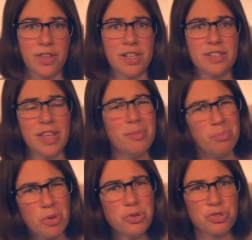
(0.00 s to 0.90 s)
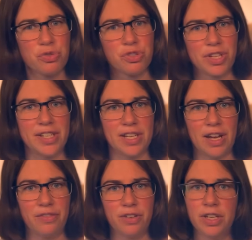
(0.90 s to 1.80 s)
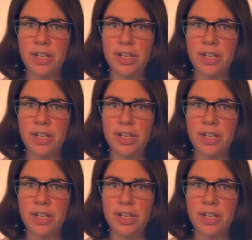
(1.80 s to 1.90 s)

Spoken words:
things that most cruise lines have.